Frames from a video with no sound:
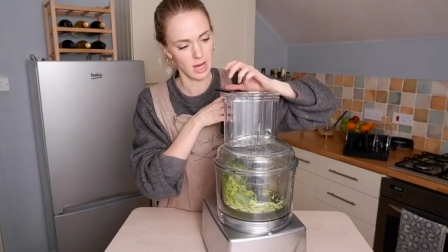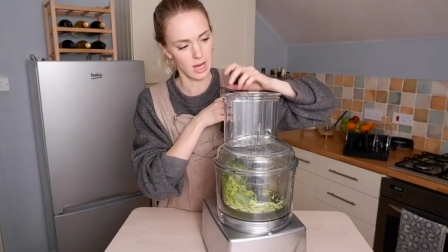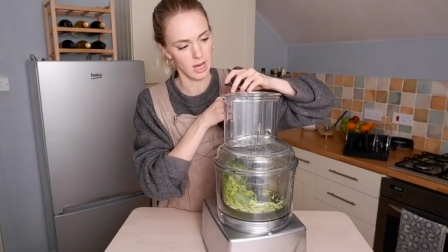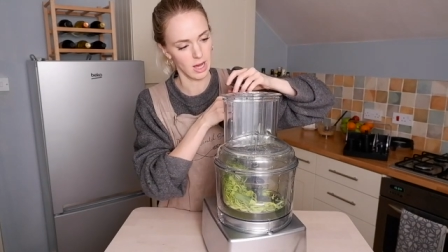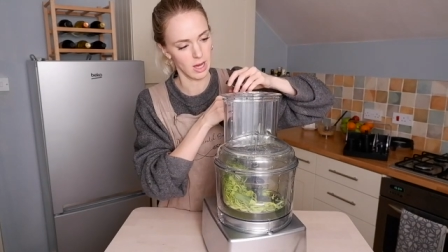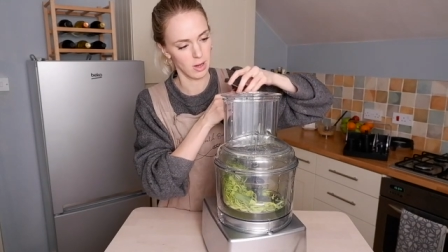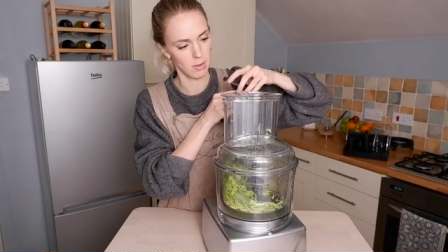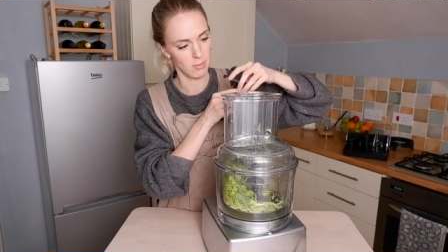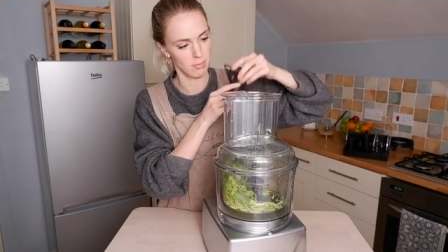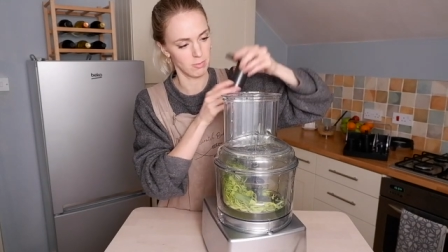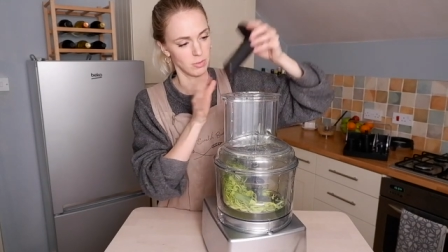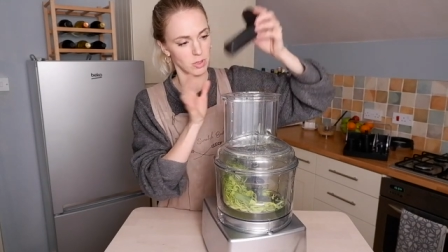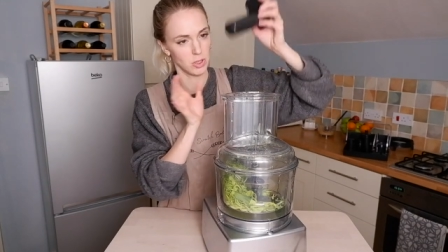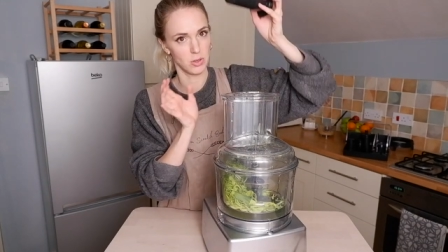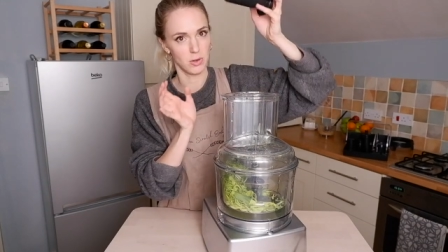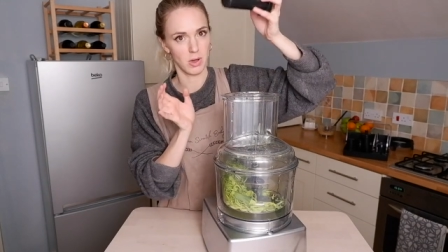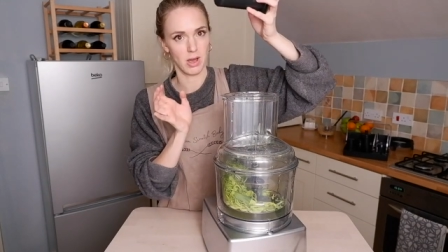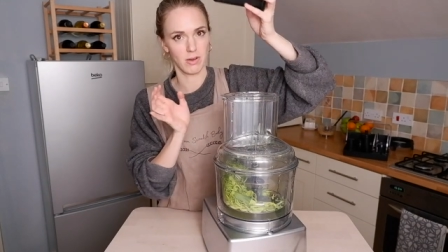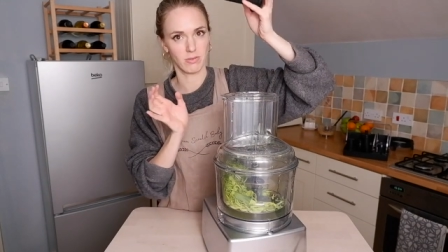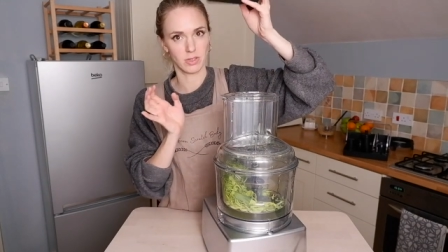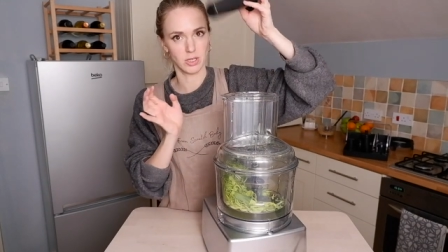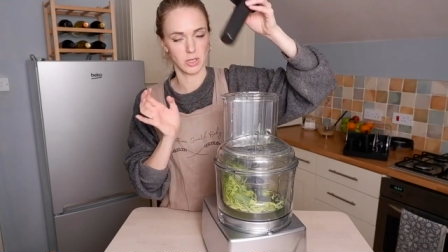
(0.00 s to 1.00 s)

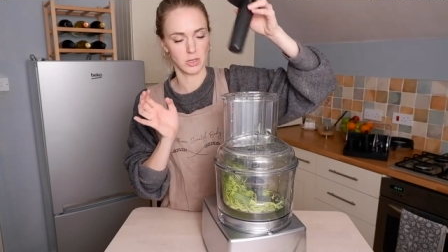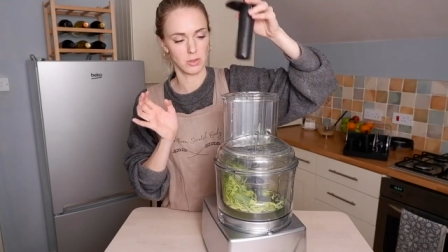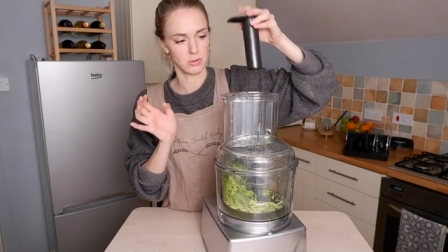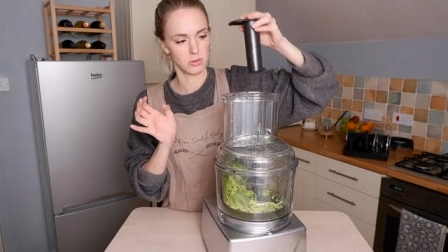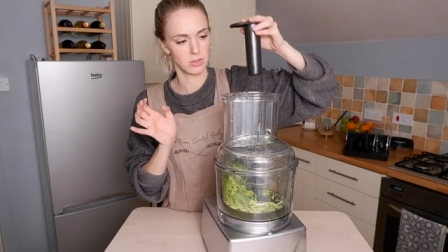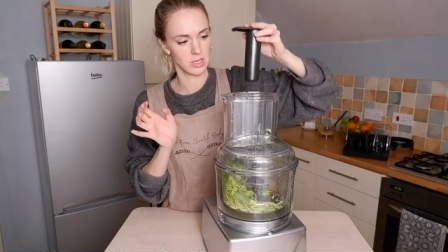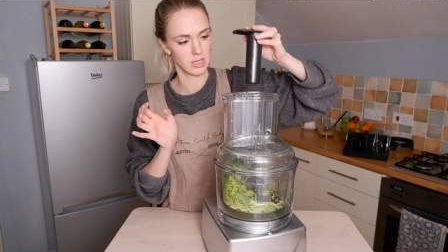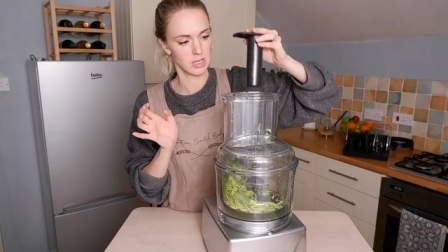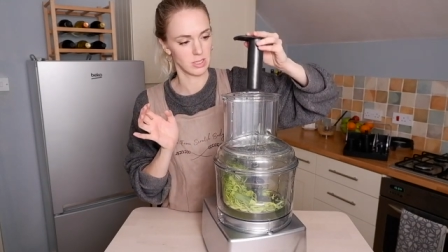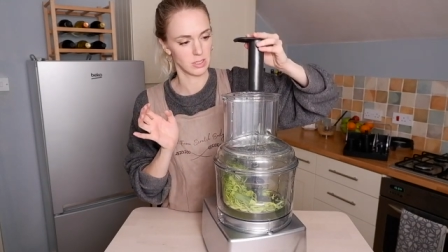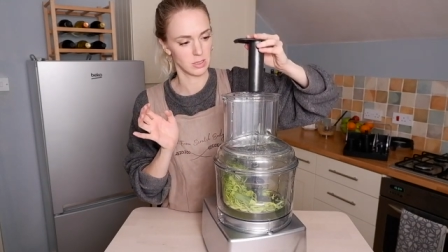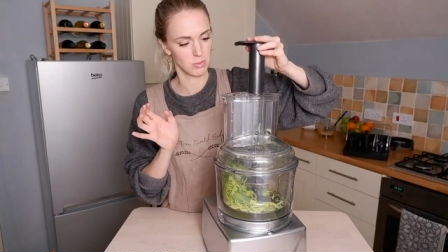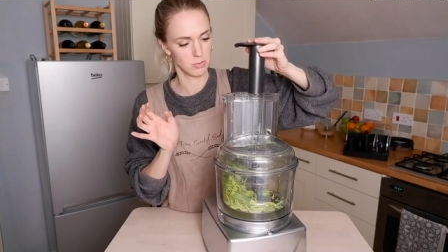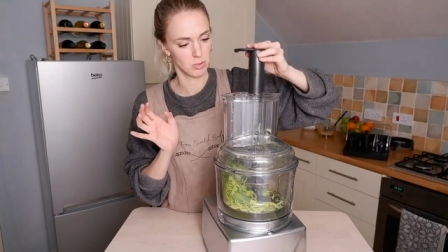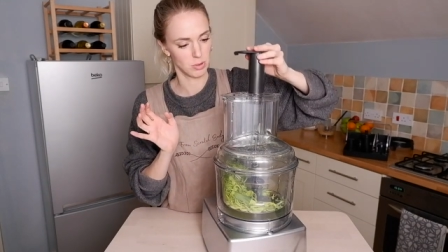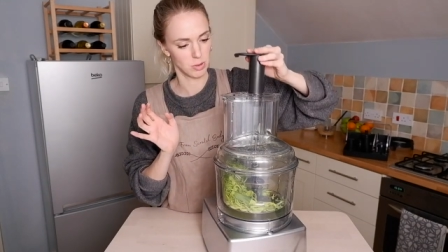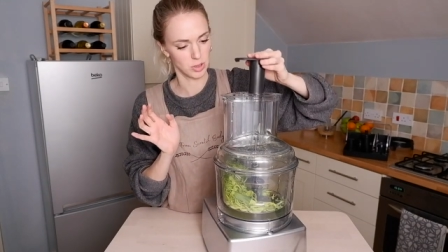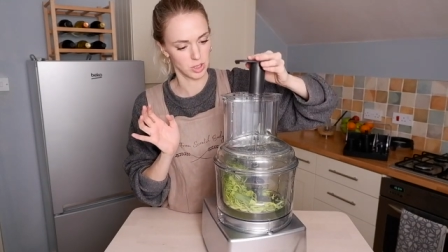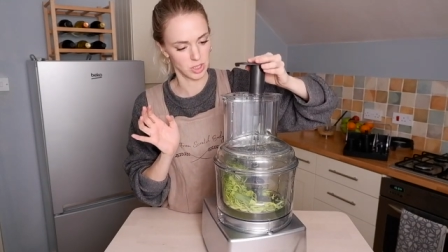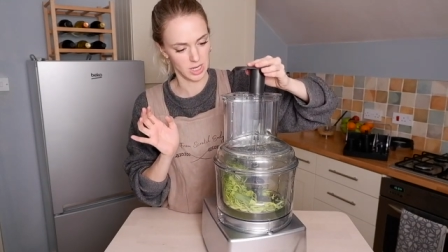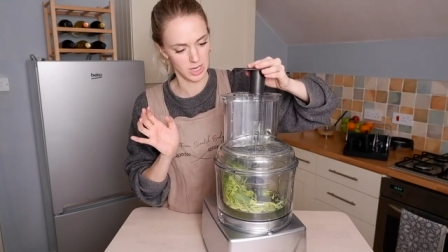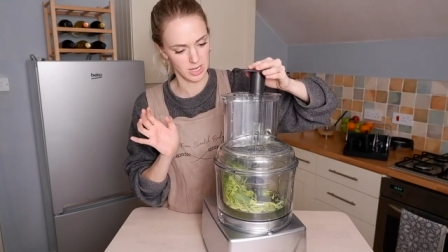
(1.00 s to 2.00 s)
You have to use this to
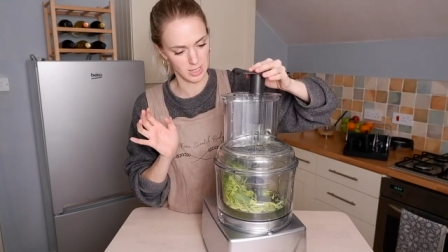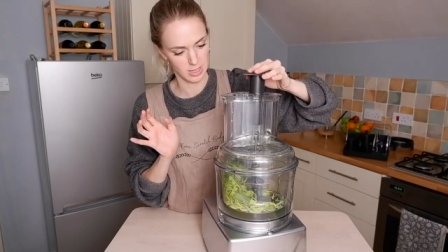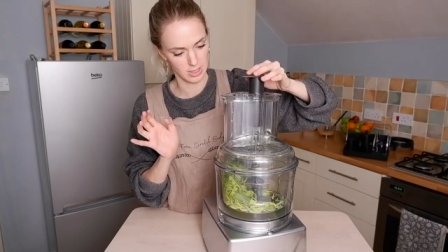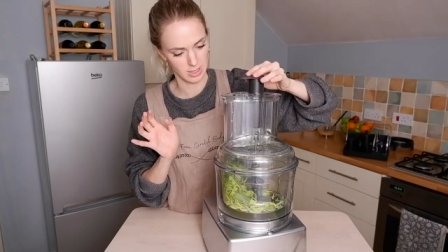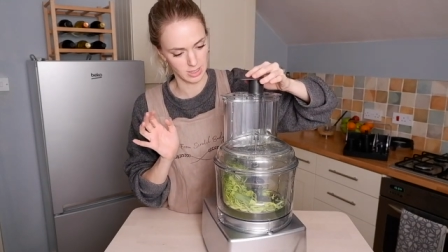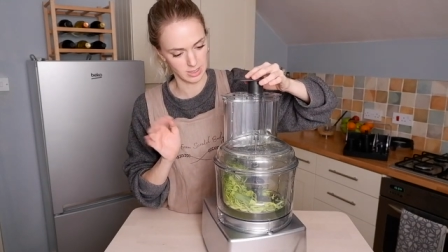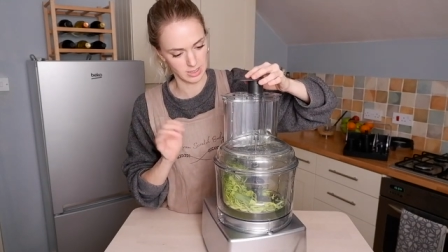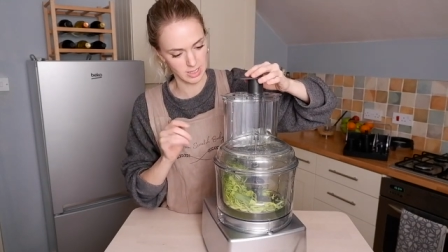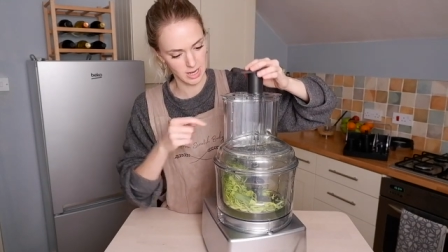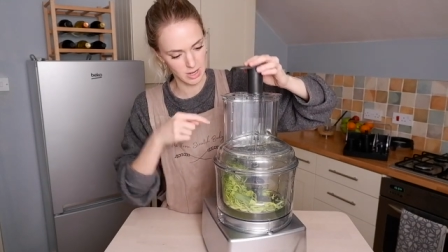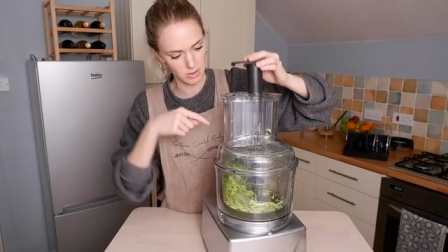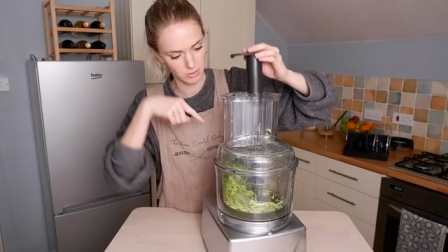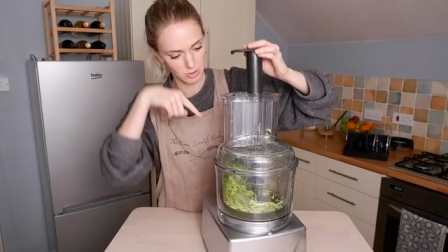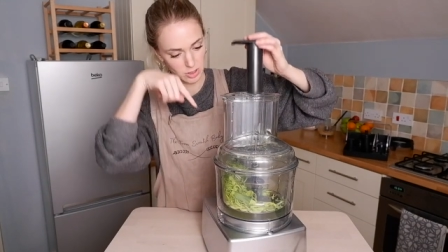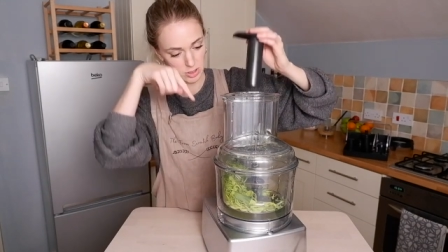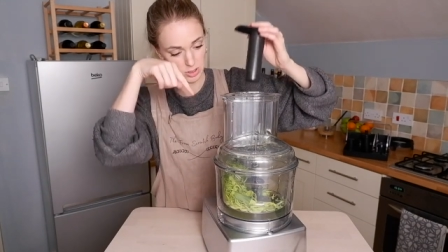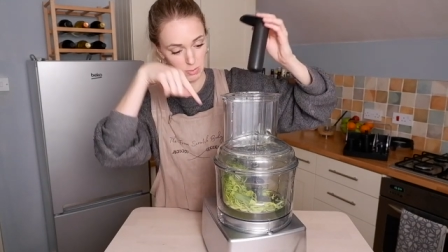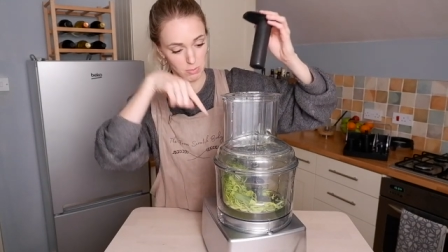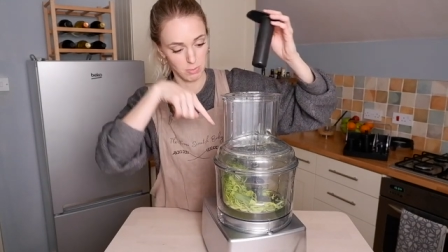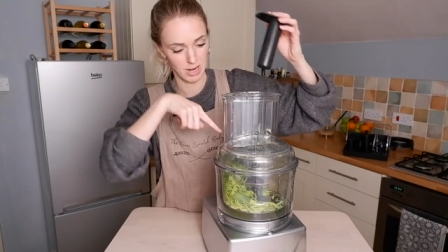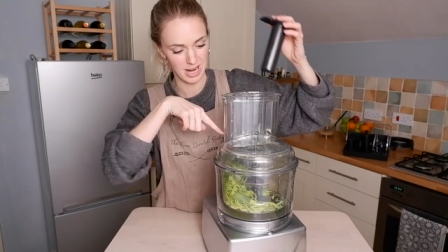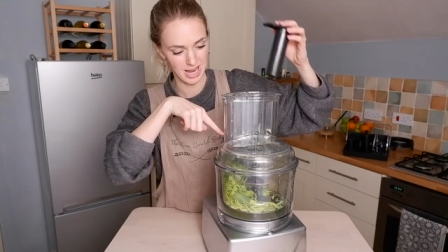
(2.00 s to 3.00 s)
push anything down
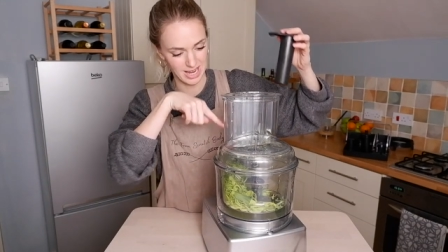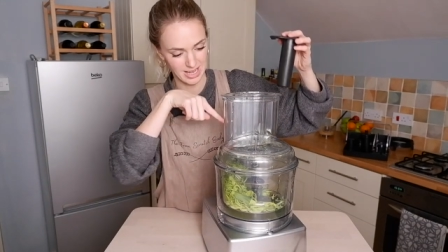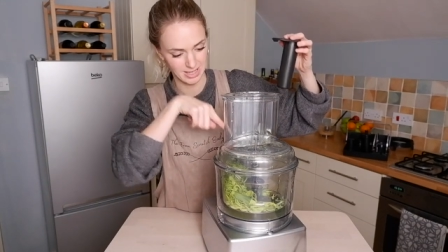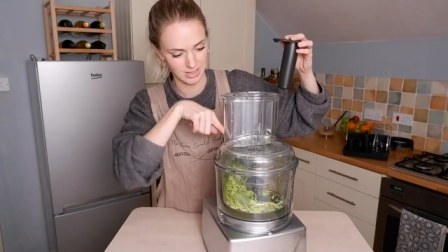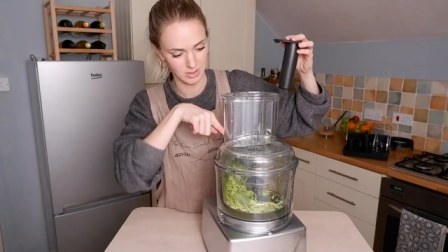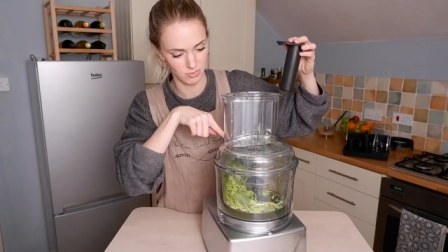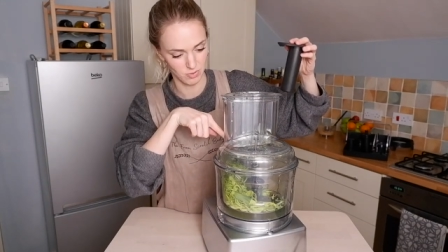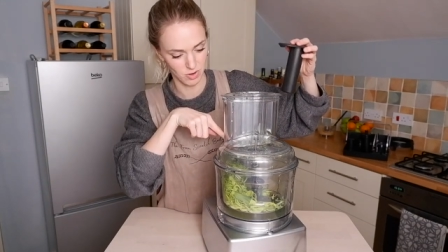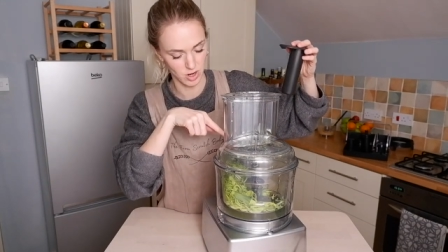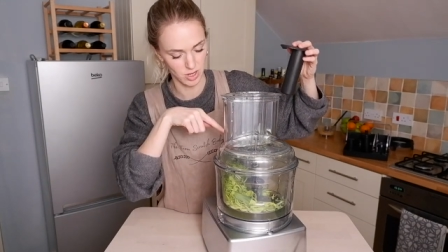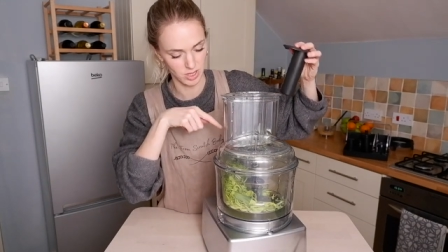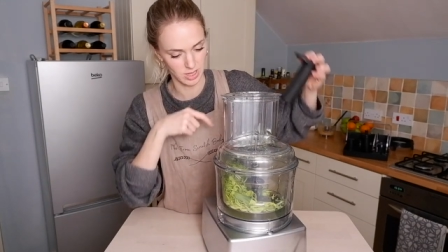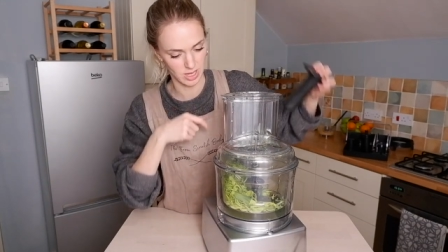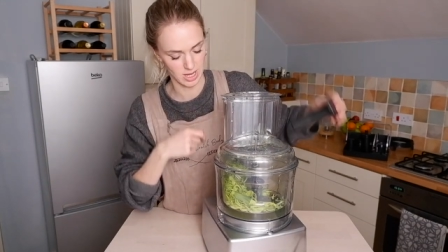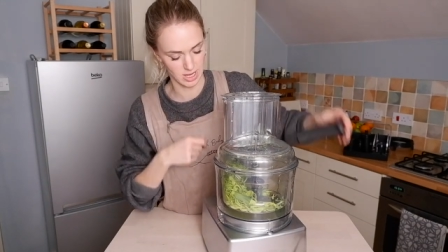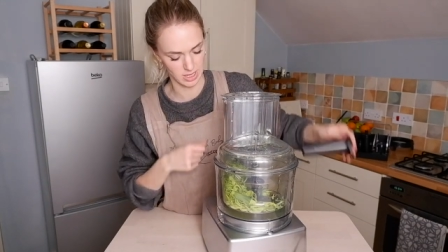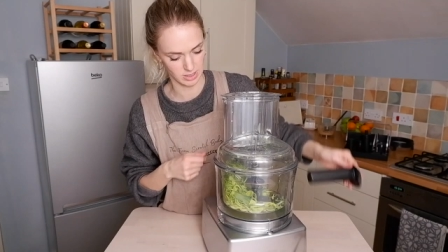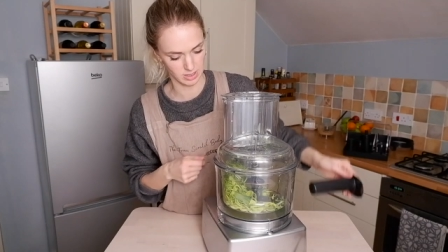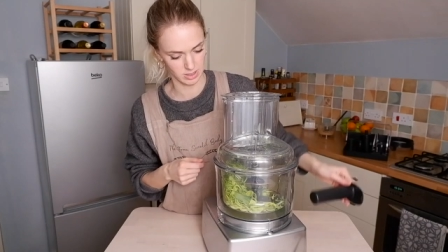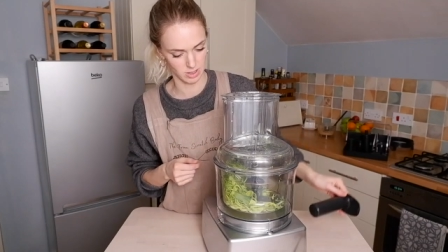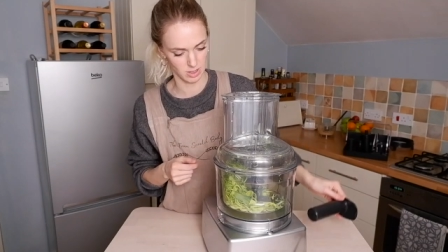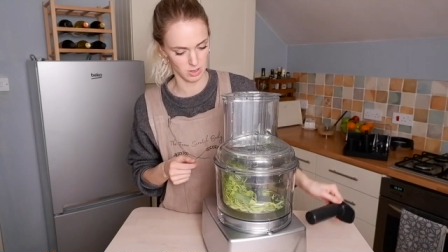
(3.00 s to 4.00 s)
because the blades are right
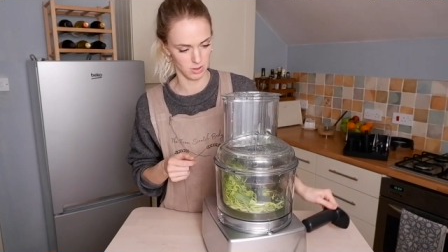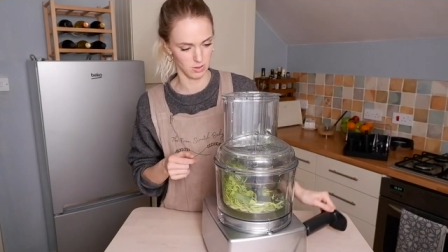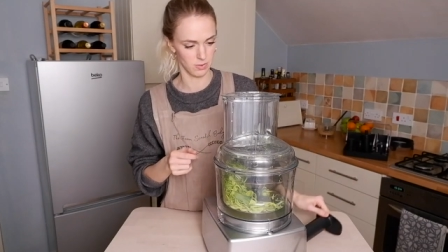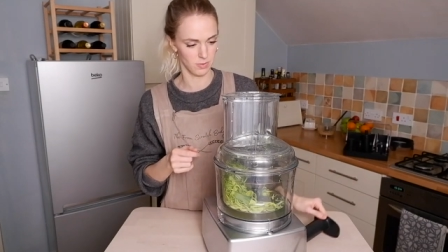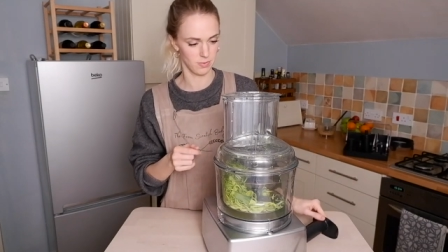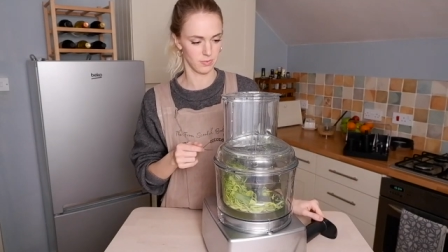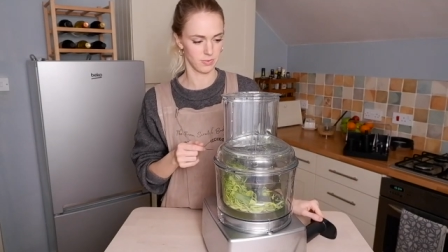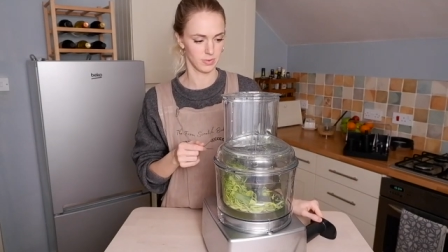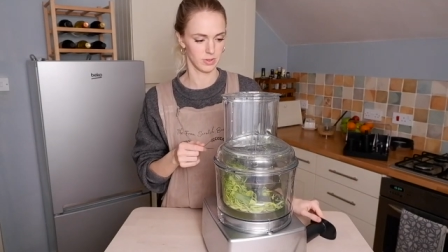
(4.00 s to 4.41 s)
there. So,